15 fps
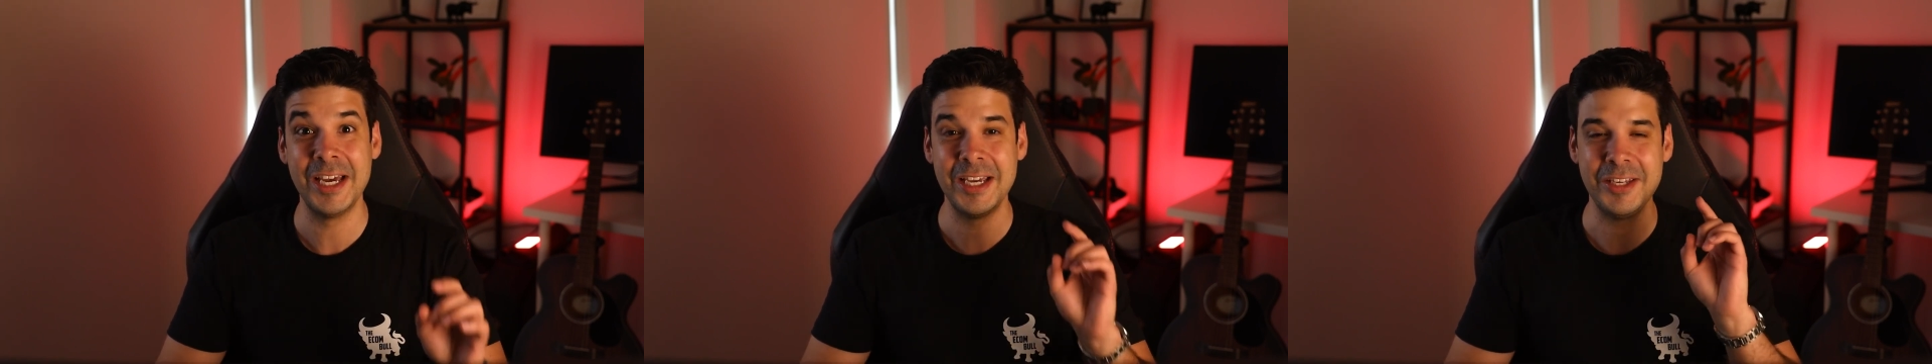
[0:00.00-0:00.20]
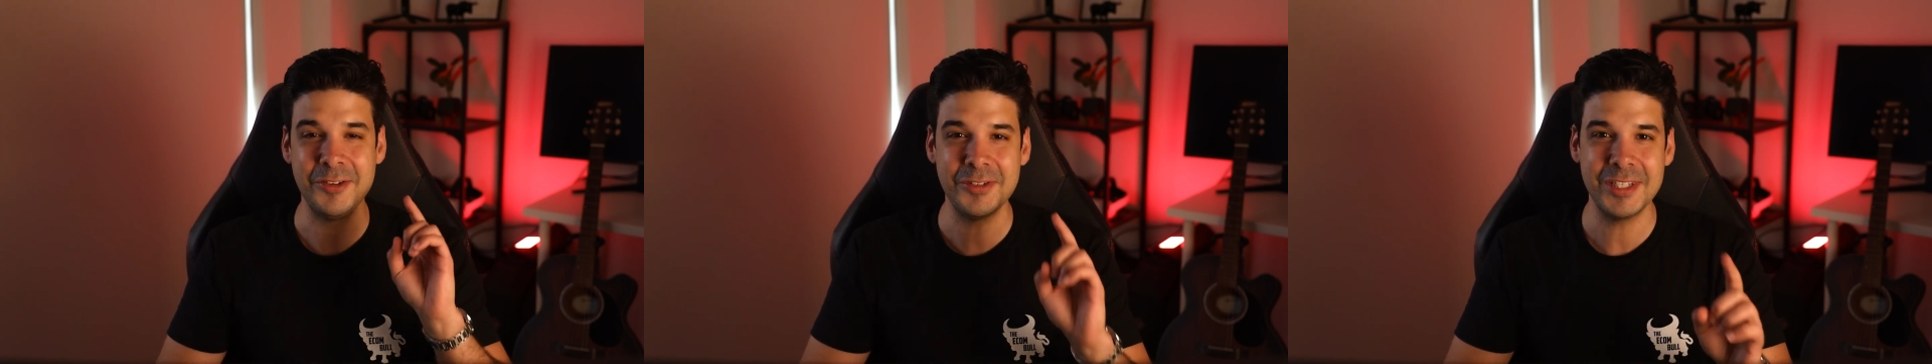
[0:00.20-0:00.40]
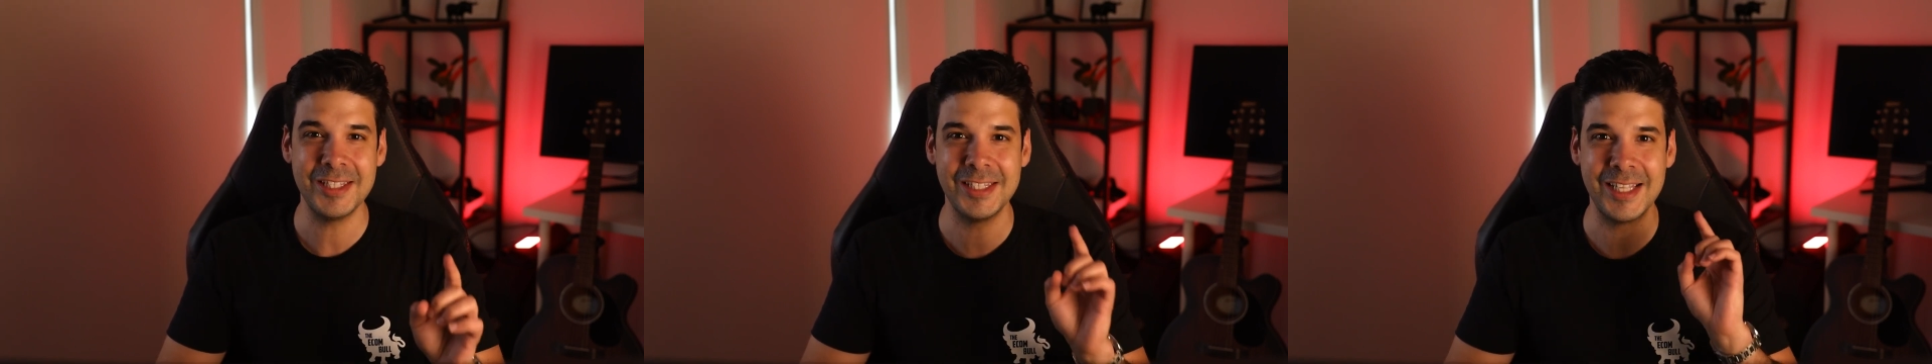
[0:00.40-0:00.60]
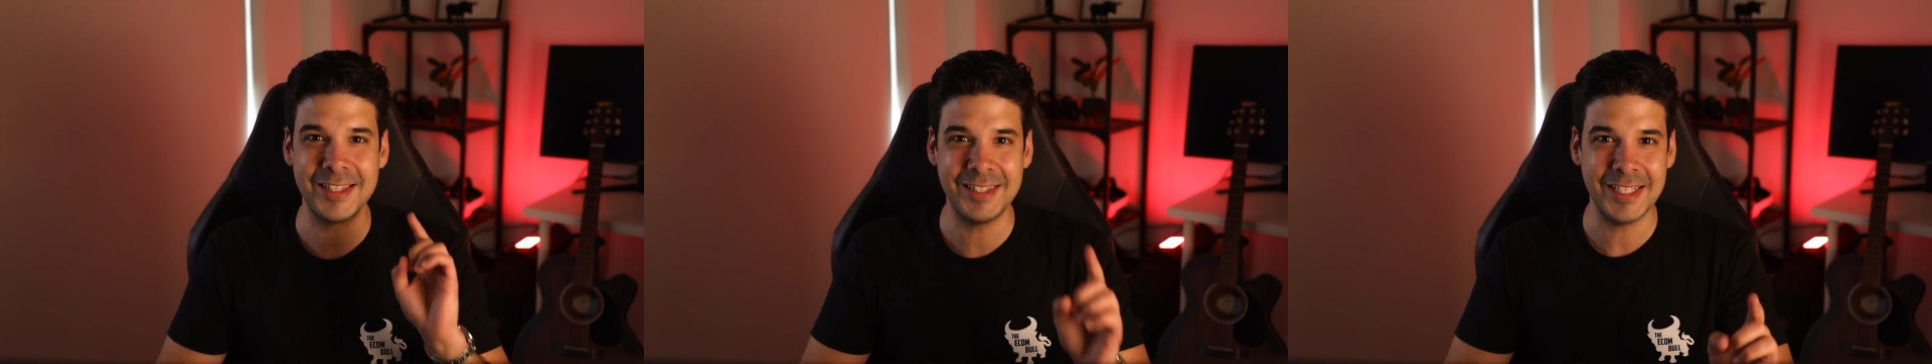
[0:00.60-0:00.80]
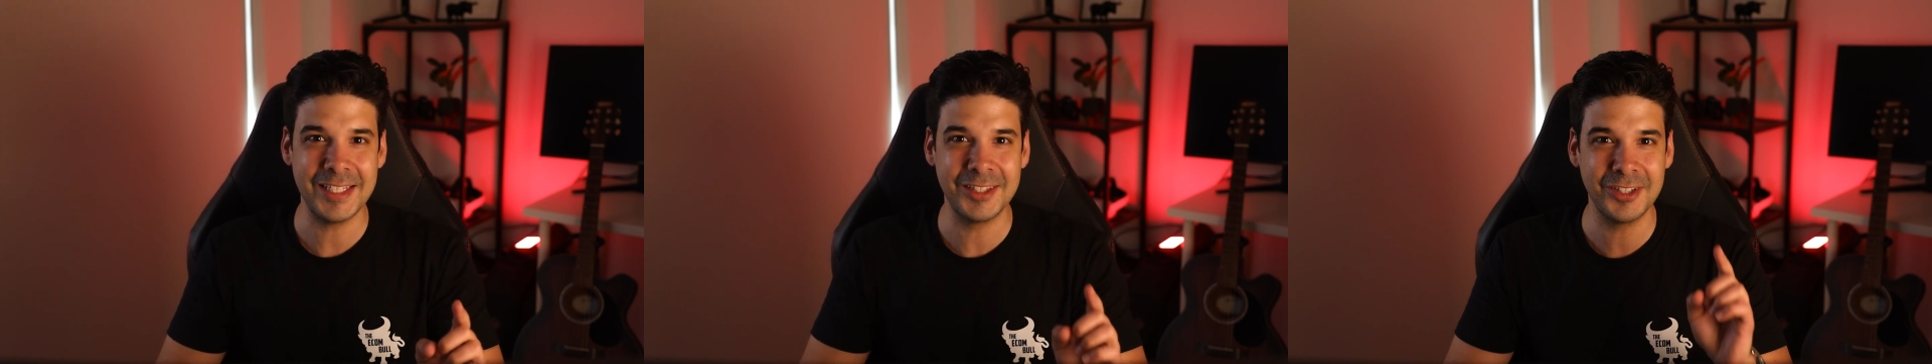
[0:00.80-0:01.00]
using the
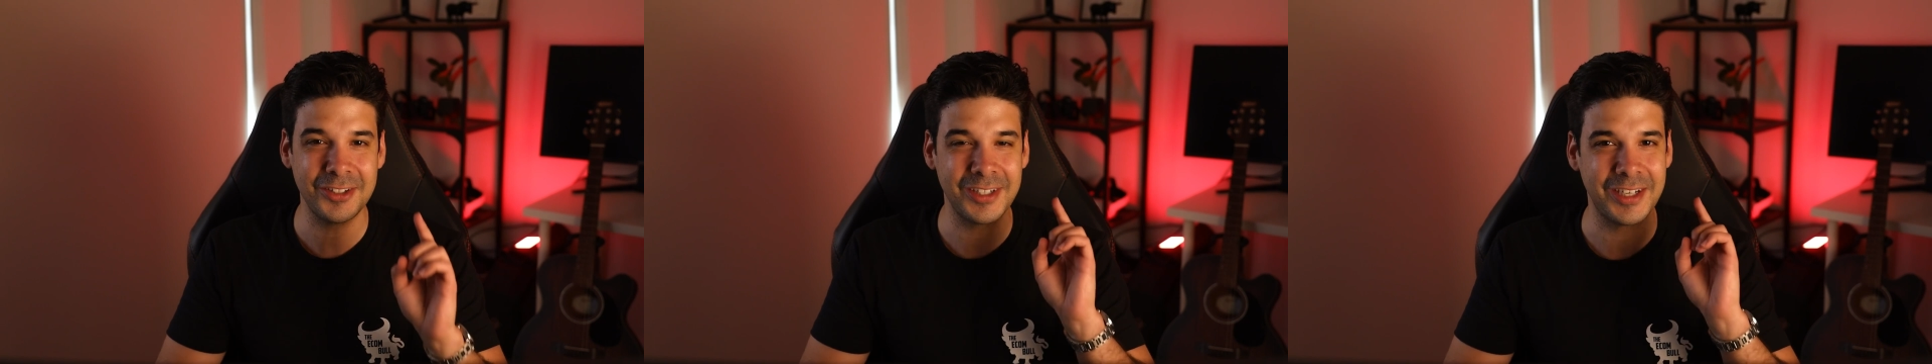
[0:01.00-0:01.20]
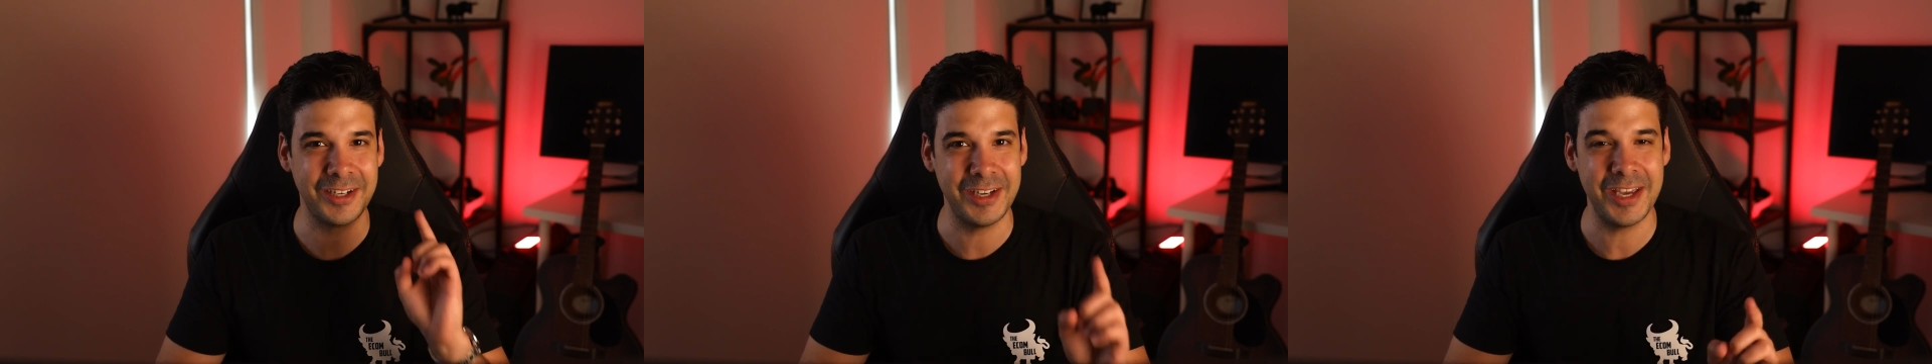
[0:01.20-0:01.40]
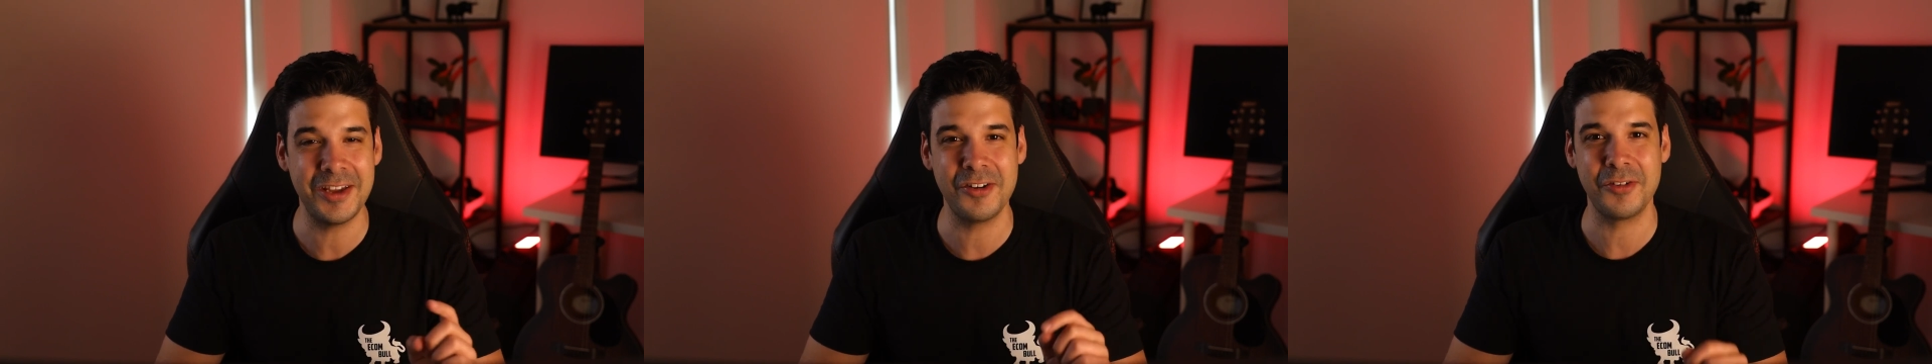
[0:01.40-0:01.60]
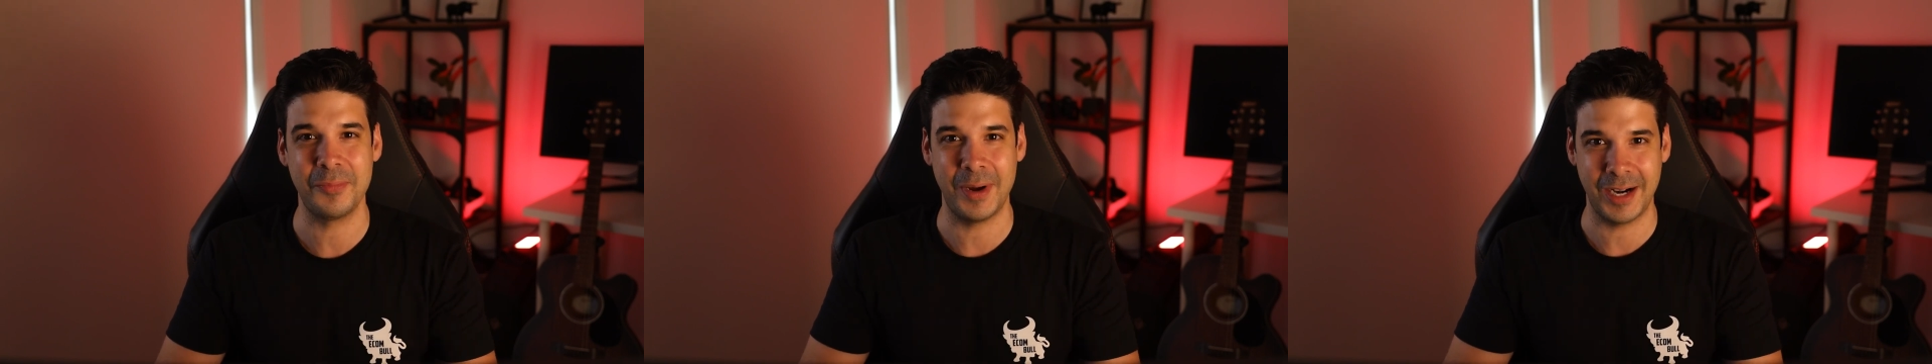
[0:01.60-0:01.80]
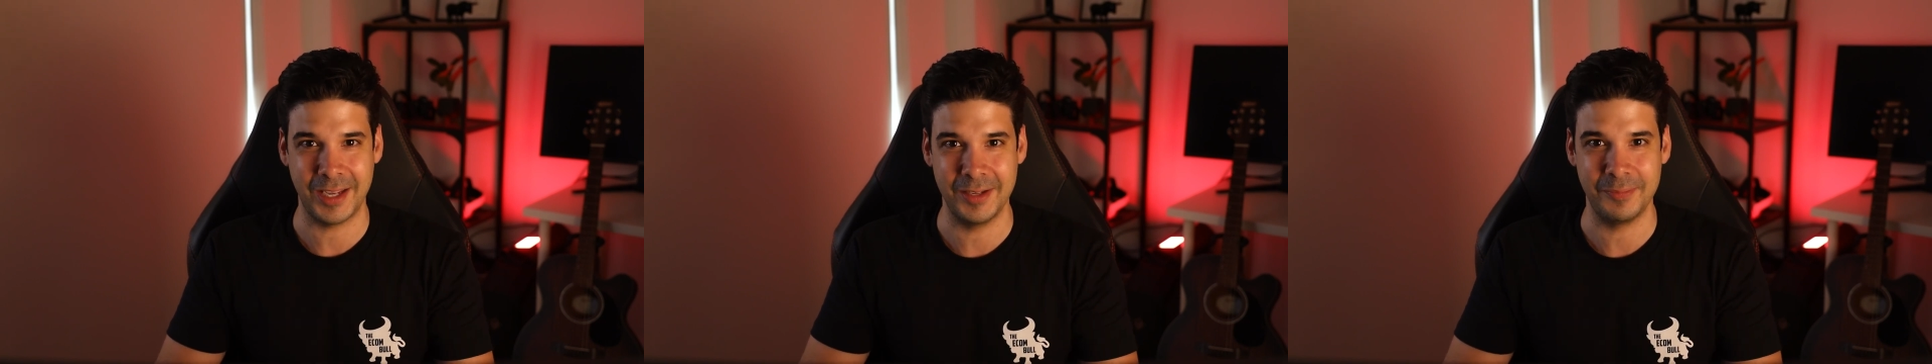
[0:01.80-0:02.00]
TikTok creator
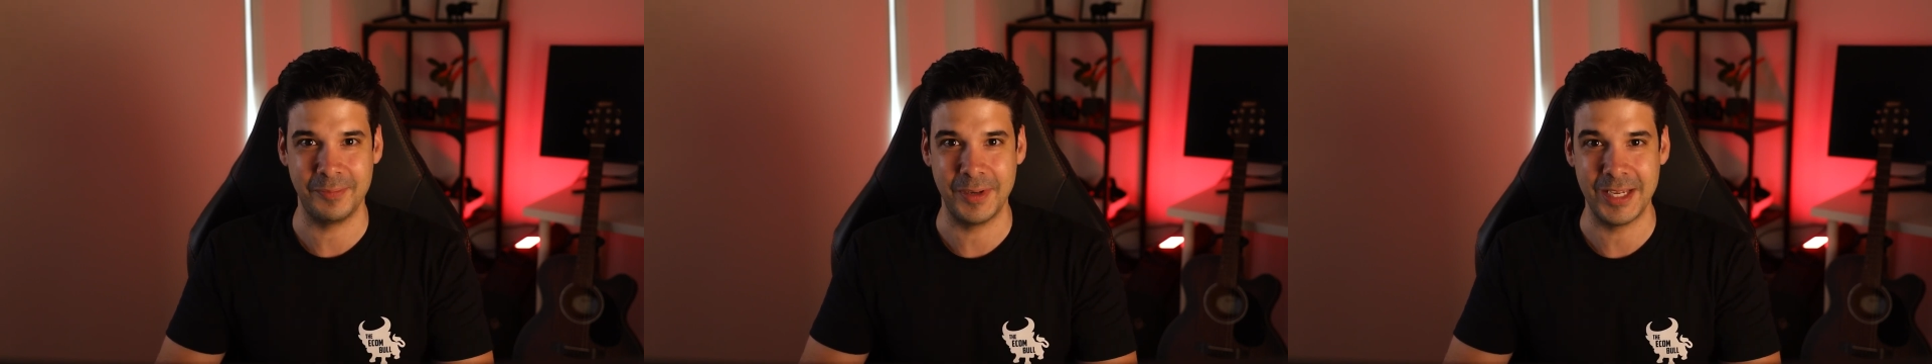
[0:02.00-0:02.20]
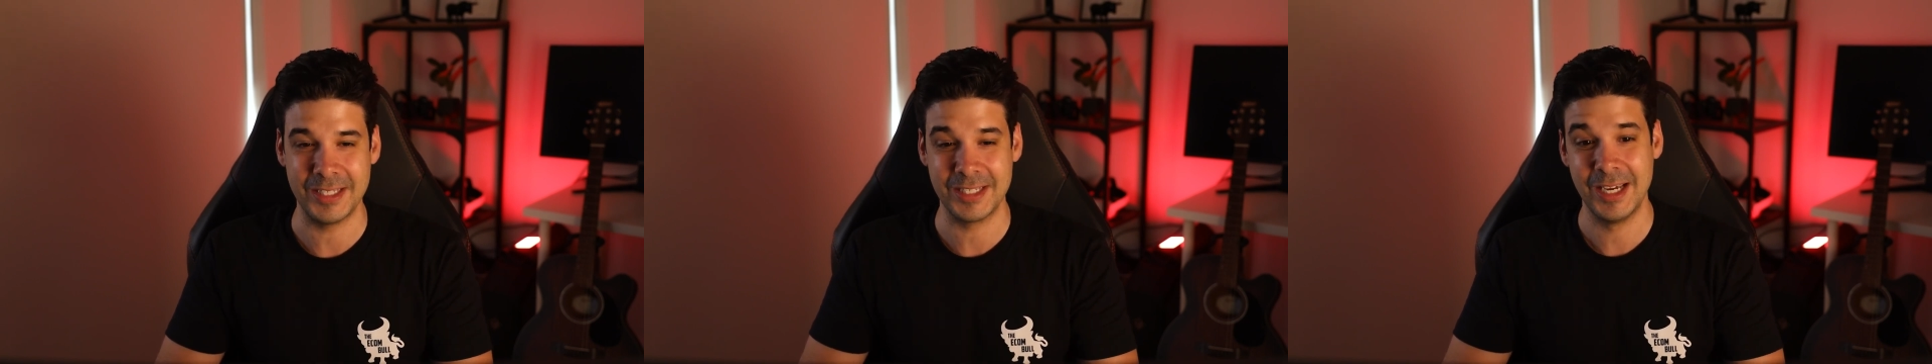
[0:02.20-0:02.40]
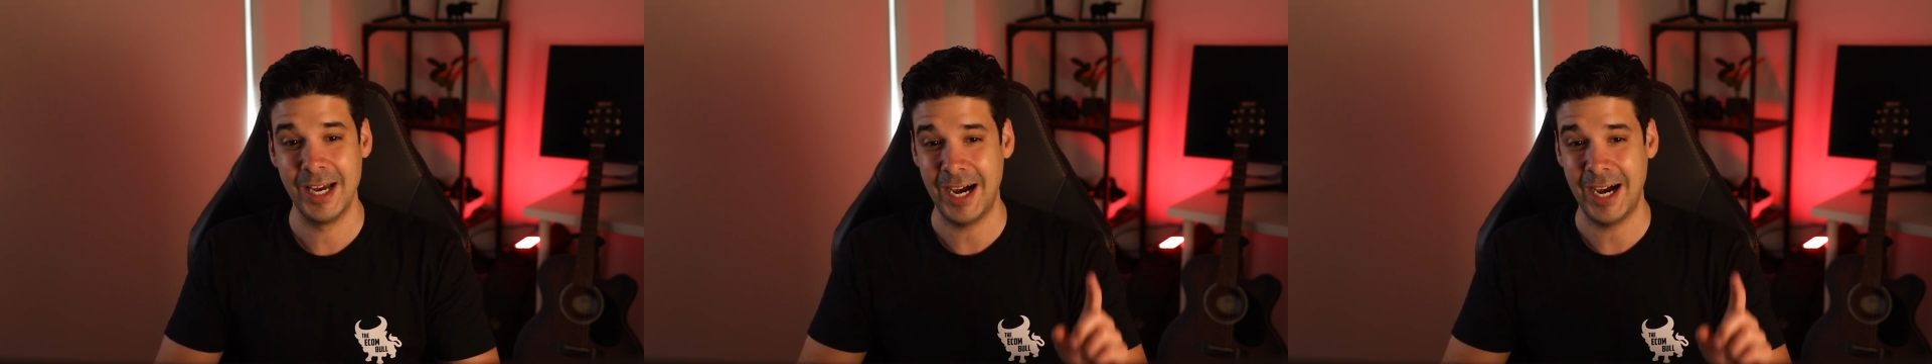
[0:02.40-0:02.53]
marketplace.